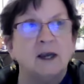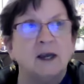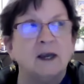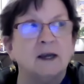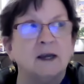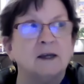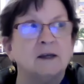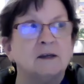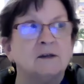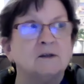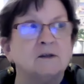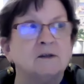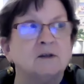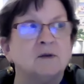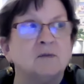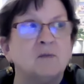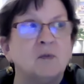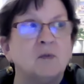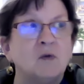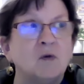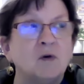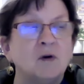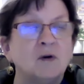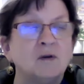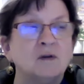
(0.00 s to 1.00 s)
And the
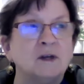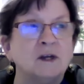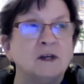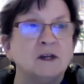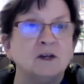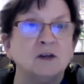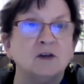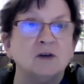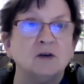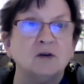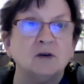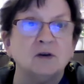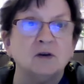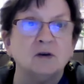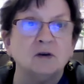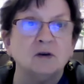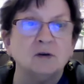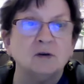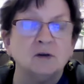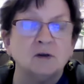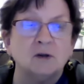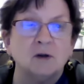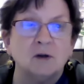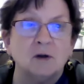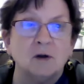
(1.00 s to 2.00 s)
more that
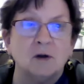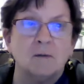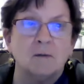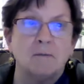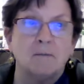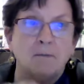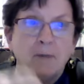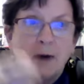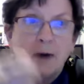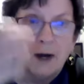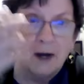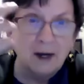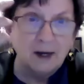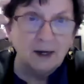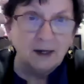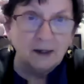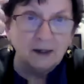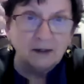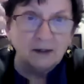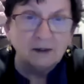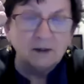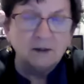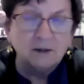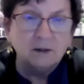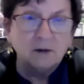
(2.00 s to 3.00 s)
your
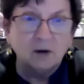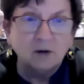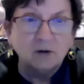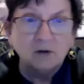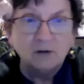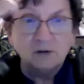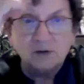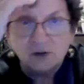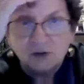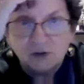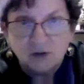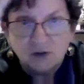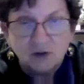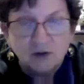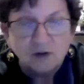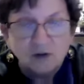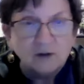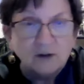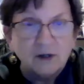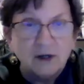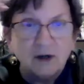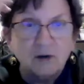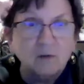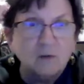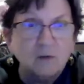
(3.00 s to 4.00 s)
mind, all those
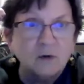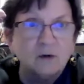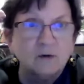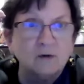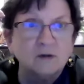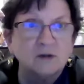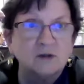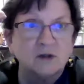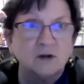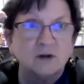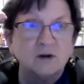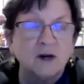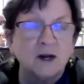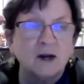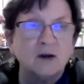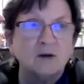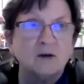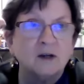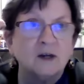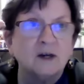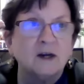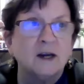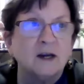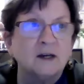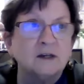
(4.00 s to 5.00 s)
neural networks are now
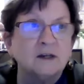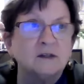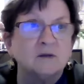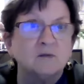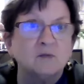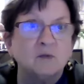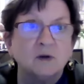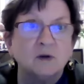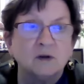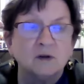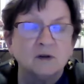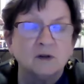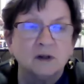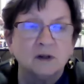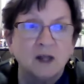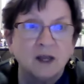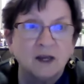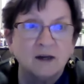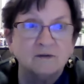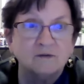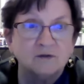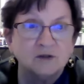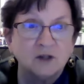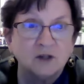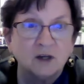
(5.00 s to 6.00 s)
connected with
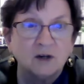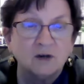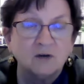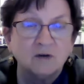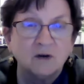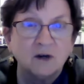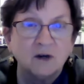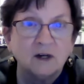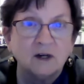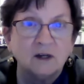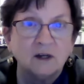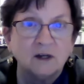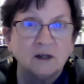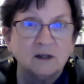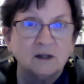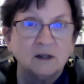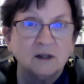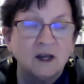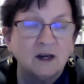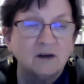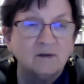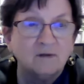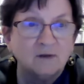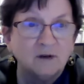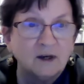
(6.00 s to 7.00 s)
life-generating,
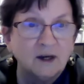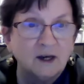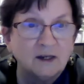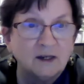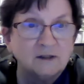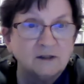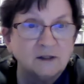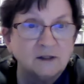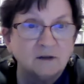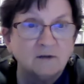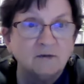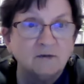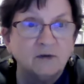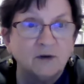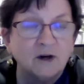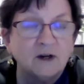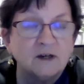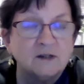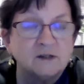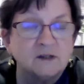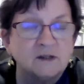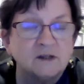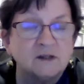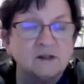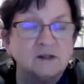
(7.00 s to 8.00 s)
life-enhancing
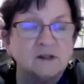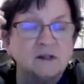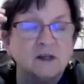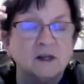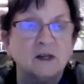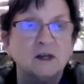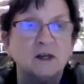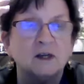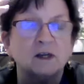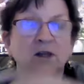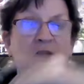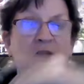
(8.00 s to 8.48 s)
phrases,